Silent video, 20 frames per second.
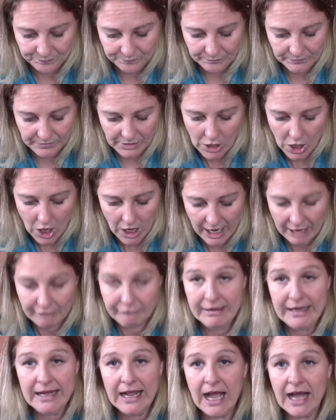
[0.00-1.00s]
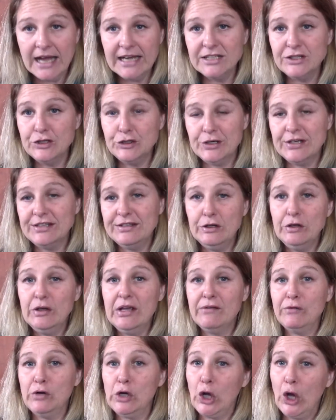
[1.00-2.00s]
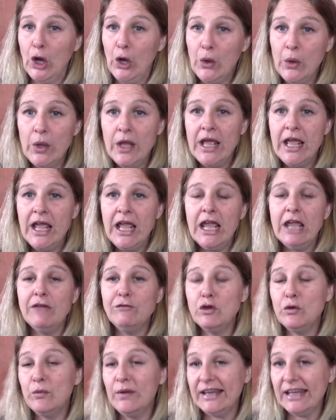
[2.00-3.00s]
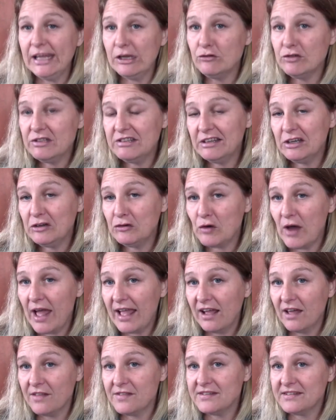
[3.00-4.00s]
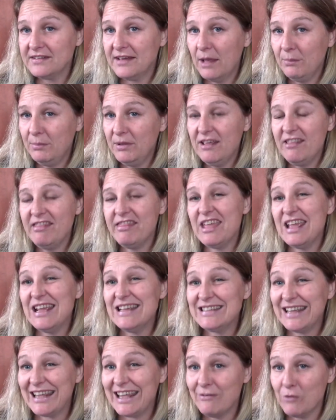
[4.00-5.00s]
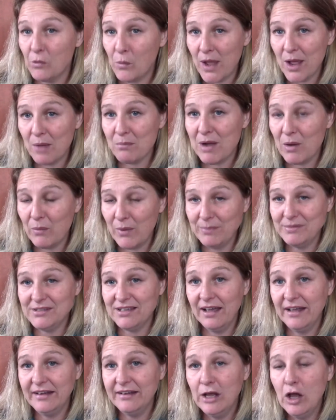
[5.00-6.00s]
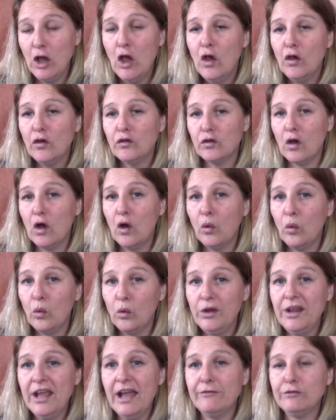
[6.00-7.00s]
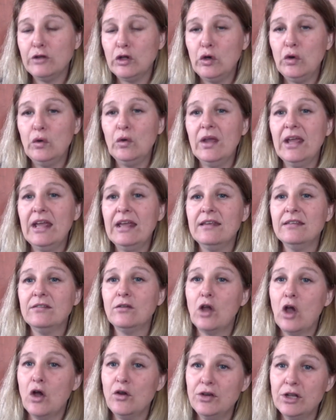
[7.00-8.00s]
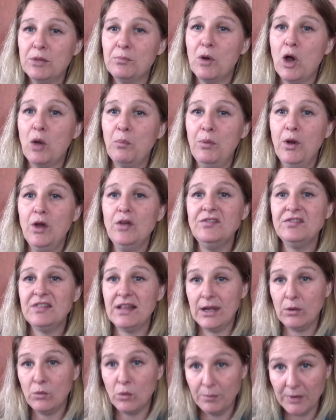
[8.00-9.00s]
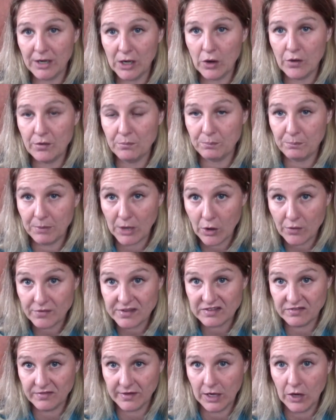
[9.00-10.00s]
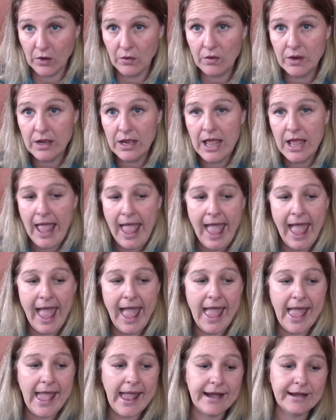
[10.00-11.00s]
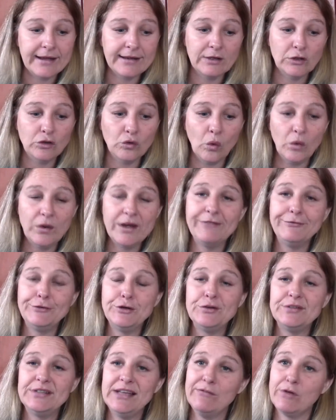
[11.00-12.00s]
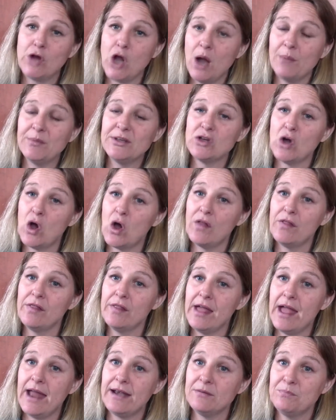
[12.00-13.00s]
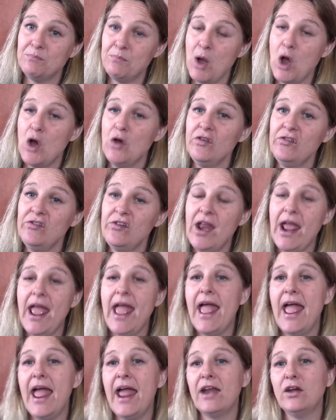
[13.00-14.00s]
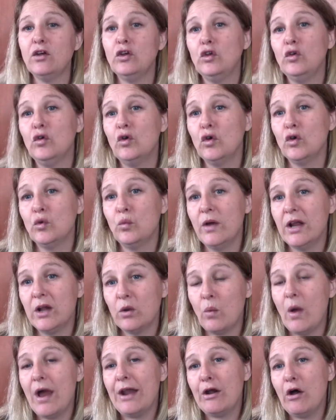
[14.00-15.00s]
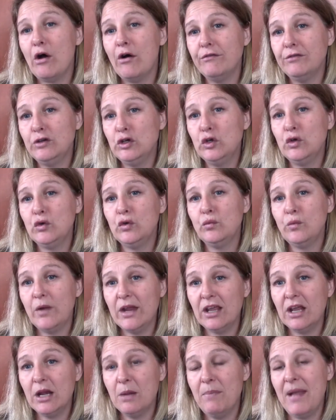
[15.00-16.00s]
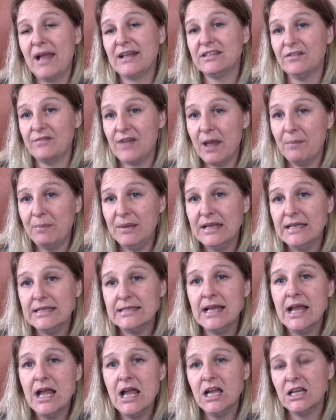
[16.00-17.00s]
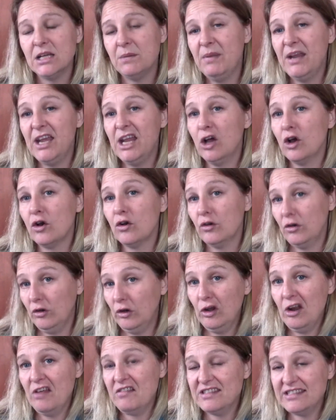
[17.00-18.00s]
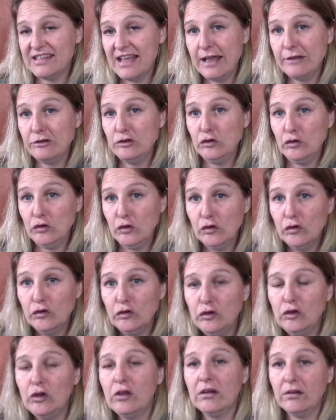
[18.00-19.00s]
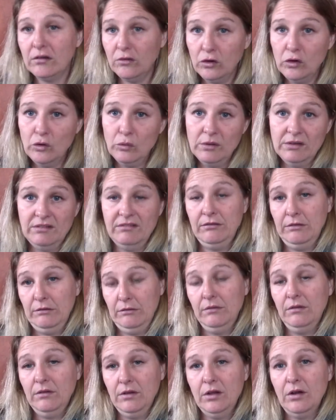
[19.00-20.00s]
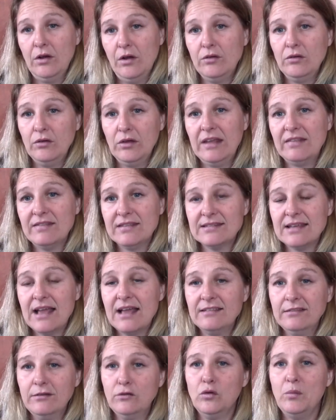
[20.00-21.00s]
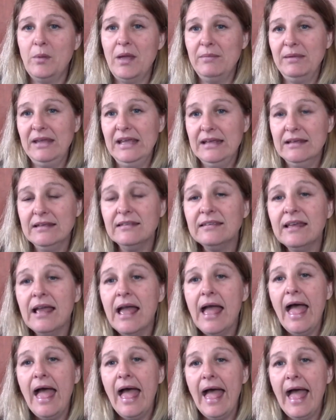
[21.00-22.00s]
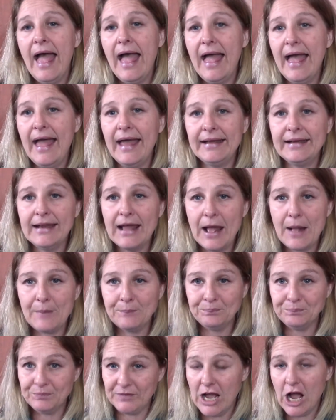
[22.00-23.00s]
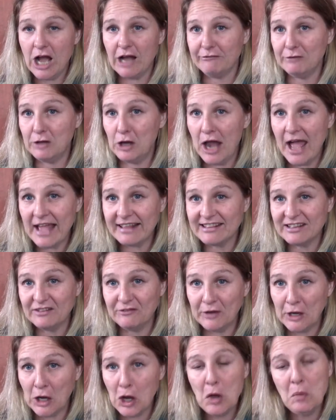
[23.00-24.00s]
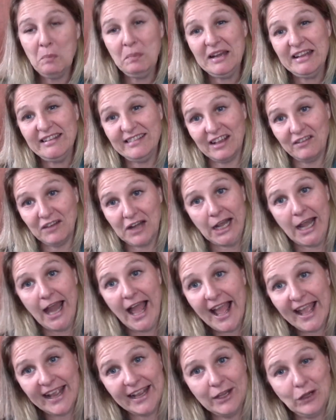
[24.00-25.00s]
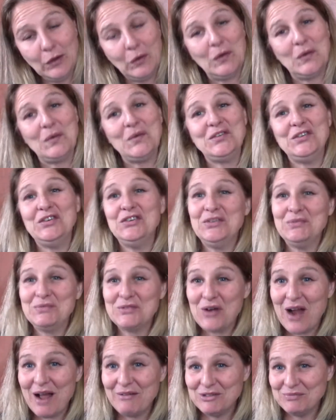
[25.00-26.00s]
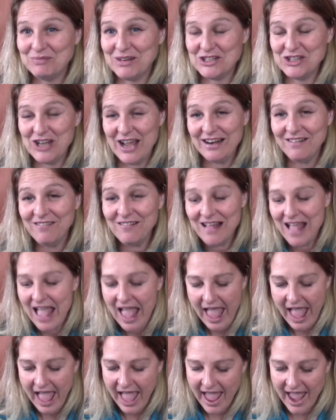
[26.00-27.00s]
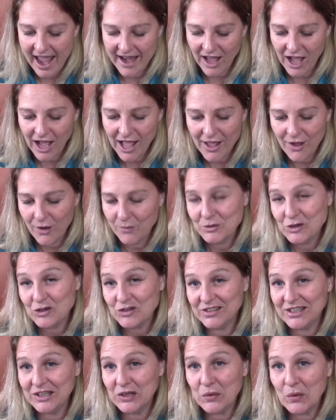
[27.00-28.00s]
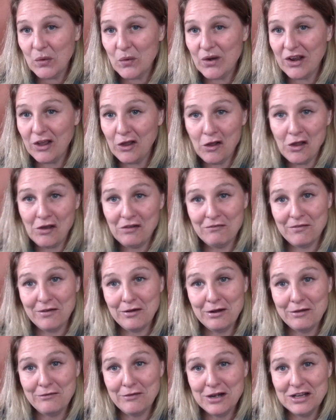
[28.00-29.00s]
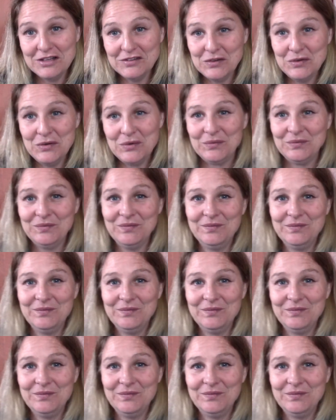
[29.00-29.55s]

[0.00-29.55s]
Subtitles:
yeah, I really highly suggest that you give it a go. If you're really interested in trying out this nappy, there is a giveaway on my website. So all you have to do is go to the blog post. The link will be below this video. And all you have to do is leave a comment on that post, and you could win one of 2 regular packs of nappies. Depending on, you know, the size you use, you get the size that your baby is. And yeah, if you like this video, please give it a like. You can also subscribe to my channel. And I hope to see you all again very, very soon.